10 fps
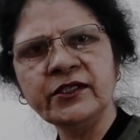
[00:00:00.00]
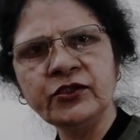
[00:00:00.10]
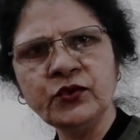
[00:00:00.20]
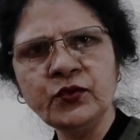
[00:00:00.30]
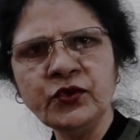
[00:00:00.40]

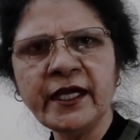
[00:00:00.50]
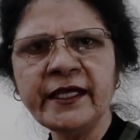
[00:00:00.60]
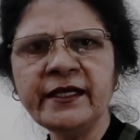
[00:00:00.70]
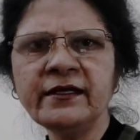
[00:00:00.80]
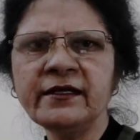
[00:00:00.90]

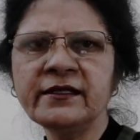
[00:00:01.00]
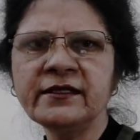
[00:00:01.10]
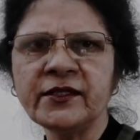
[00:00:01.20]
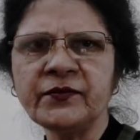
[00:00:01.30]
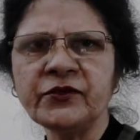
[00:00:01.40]
uterine
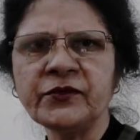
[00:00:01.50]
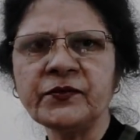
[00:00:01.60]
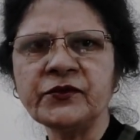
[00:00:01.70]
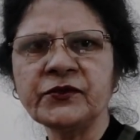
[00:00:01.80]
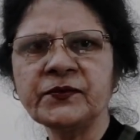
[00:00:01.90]

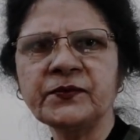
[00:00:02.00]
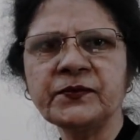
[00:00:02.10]
symptoms.